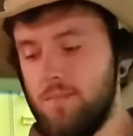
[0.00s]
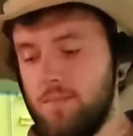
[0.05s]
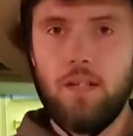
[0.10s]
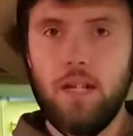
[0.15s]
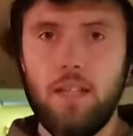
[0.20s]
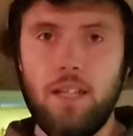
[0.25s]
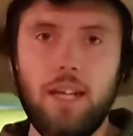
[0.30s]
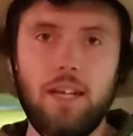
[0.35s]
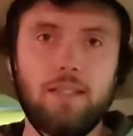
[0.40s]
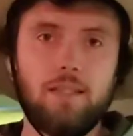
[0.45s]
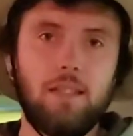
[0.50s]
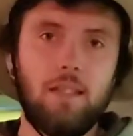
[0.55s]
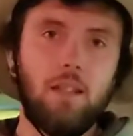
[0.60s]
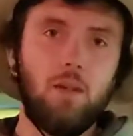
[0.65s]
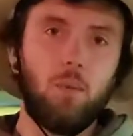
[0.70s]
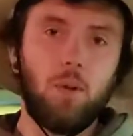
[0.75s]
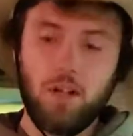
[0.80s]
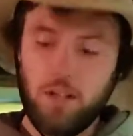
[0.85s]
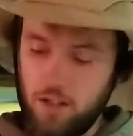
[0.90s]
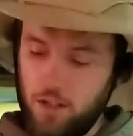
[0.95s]
Now the next thing
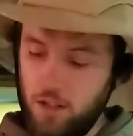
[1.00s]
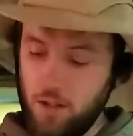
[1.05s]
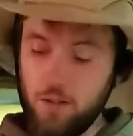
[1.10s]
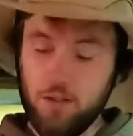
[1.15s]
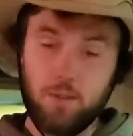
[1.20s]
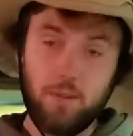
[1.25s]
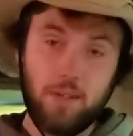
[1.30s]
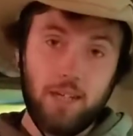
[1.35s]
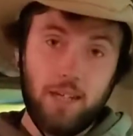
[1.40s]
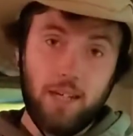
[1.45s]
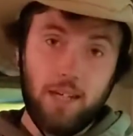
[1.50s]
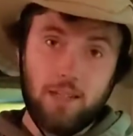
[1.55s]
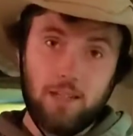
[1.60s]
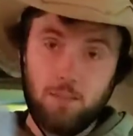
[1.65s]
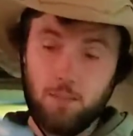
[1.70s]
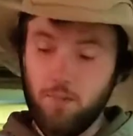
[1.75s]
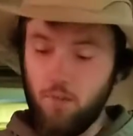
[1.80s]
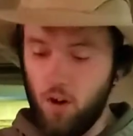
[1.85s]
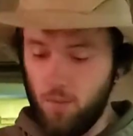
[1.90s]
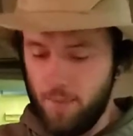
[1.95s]
that we're going to do is we're going to get
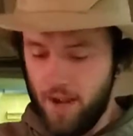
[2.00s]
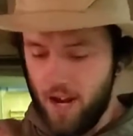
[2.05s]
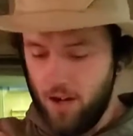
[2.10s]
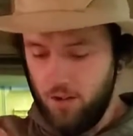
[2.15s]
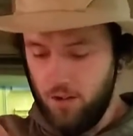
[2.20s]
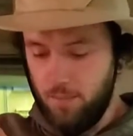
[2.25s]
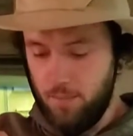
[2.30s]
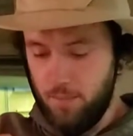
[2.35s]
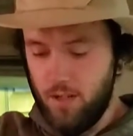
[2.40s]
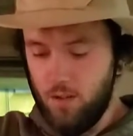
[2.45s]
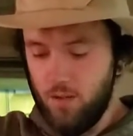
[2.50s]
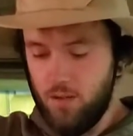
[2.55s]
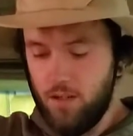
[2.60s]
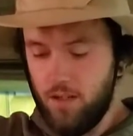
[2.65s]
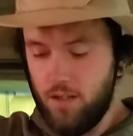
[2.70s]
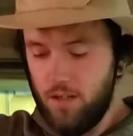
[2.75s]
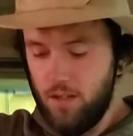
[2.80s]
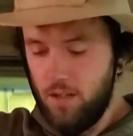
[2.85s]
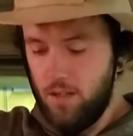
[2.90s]
some of our powdered milk.